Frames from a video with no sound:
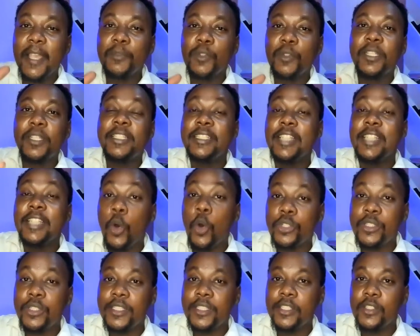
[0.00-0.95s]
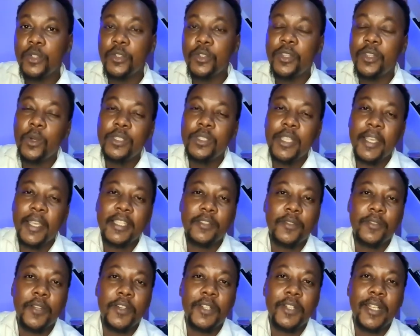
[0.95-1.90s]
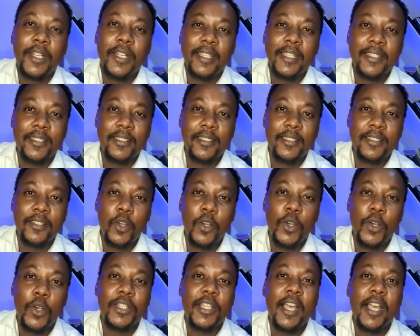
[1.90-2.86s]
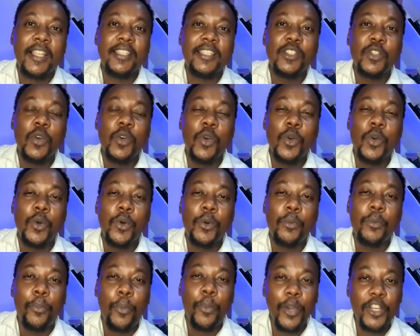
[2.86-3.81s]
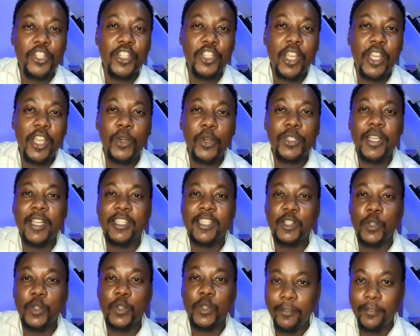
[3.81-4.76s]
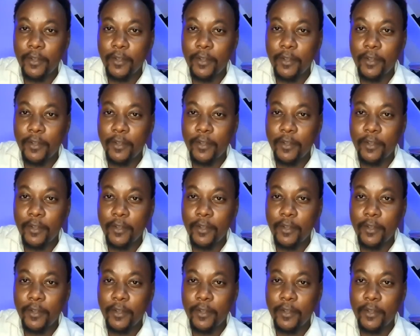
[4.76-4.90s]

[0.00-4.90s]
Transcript: a hot season, the water is very less, or it has no pressure, or it has no effort.